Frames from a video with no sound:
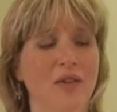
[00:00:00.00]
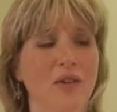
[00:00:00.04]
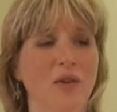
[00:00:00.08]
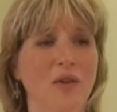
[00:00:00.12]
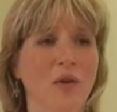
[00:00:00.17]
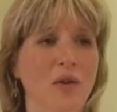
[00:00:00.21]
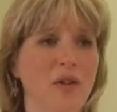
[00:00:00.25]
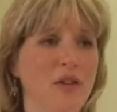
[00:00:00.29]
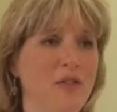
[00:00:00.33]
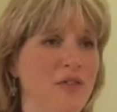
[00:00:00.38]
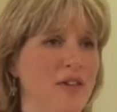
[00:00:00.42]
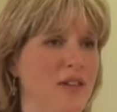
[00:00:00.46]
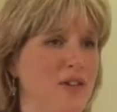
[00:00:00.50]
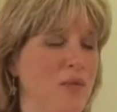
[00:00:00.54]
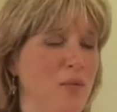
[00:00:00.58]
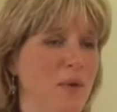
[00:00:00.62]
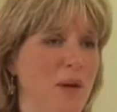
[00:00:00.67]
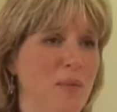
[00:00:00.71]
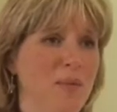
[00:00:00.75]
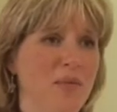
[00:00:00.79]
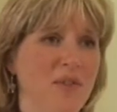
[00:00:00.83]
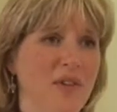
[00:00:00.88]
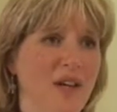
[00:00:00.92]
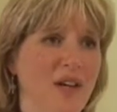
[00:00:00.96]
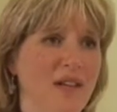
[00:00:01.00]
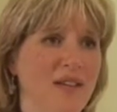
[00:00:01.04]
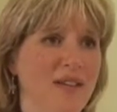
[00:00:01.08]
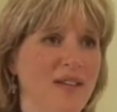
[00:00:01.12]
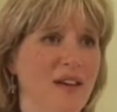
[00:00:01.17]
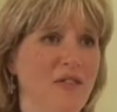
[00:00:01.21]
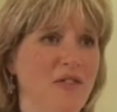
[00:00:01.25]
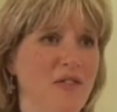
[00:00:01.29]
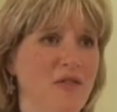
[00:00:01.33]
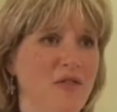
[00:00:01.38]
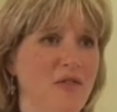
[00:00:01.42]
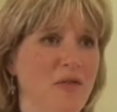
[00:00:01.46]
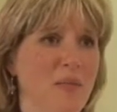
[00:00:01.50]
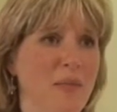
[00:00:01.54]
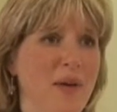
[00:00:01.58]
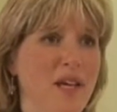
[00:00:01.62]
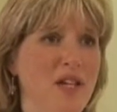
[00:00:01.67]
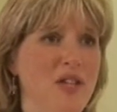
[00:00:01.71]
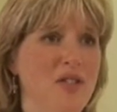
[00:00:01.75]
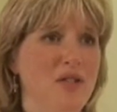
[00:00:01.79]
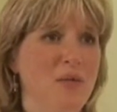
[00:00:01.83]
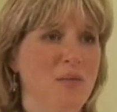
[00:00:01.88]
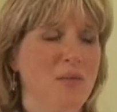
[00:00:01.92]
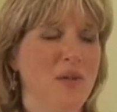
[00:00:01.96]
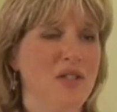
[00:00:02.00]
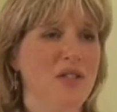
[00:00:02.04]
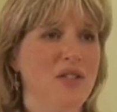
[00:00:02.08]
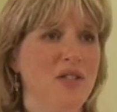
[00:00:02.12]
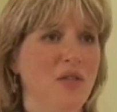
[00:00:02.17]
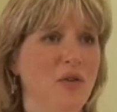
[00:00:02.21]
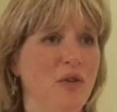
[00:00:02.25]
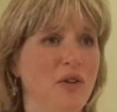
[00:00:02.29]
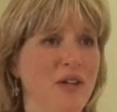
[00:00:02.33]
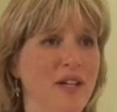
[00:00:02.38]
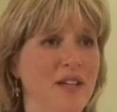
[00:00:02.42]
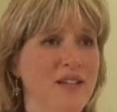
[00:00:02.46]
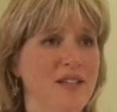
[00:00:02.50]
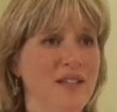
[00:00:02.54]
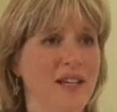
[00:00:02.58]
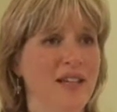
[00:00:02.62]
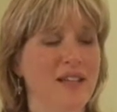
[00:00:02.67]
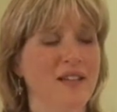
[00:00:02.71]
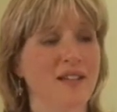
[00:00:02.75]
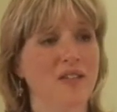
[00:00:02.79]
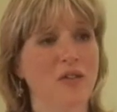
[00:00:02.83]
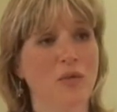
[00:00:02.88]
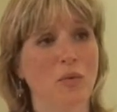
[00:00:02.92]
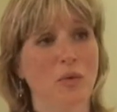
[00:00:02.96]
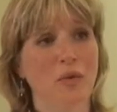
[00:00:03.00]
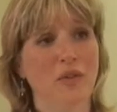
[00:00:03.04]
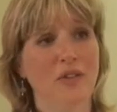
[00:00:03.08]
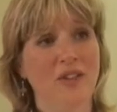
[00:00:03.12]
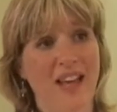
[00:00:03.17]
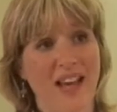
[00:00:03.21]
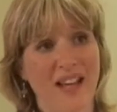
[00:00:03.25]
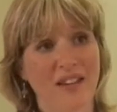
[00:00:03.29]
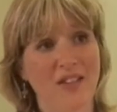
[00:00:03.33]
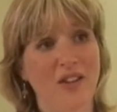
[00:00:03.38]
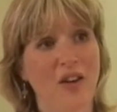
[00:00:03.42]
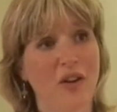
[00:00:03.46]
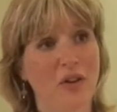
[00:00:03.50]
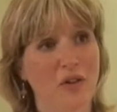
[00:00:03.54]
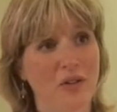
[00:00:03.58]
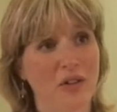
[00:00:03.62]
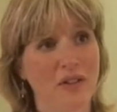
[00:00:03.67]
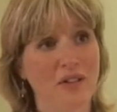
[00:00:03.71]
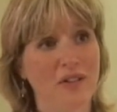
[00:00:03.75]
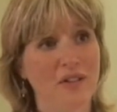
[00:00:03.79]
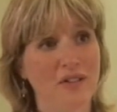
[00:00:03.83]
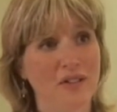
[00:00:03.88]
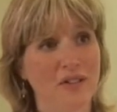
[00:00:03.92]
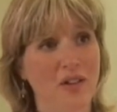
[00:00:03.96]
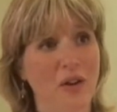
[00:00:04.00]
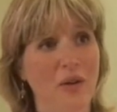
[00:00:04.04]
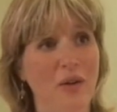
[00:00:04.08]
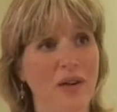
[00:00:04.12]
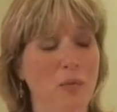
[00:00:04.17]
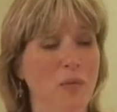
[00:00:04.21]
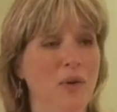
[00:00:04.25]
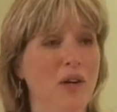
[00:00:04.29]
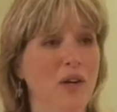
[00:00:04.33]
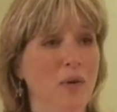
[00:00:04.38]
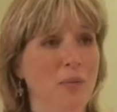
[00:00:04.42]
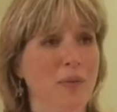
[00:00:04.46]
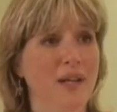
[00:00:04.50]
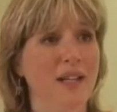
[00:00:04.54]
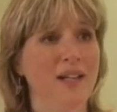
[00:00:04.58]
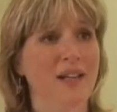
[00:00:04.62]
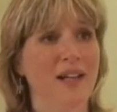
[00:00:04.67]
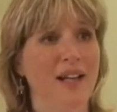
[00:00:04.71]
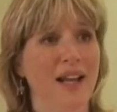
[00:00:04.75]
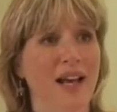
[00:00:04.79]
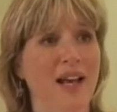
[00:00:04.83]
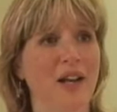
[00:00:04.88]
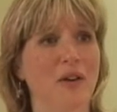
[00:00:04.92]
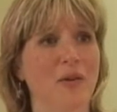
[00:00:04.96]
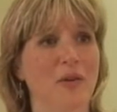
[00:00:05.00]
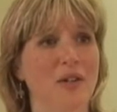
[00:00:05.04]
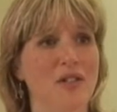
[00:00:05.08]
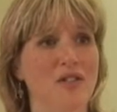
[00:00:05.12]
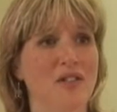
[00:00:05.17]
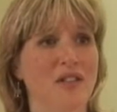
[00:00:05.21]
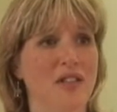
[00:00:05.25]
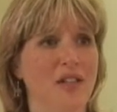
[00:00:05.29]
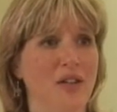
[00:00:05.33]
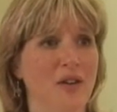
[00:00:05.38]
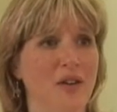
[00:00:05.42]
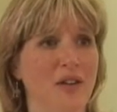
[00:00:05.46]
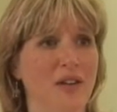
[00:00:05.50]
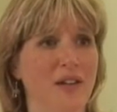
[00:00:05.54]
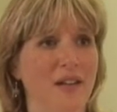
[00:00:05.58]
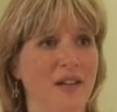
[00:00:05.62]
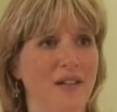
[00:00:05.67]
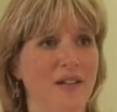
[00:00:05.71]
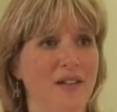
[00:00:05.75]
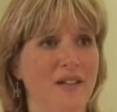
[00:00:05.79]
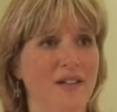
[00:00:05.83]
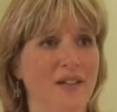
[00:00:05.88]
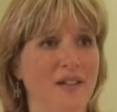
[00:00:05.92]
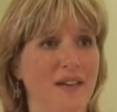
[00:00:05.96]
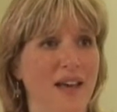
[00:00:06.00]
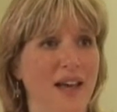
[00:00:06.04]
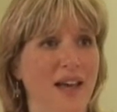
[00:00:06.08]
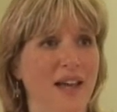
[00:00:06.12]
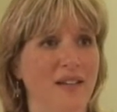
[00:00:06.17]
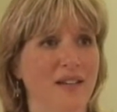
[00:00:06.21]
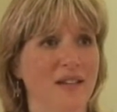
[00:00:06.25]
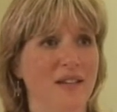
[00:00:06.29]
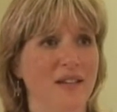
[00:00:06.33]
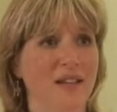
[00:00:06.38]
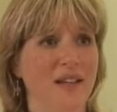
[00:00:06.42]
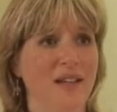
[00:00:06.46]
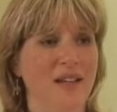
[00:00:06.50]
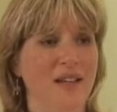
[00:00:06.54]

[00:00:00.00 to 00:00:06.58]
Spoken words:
All of these websites have information which is orientated towards cat owners, so it will be in a language that you can understand.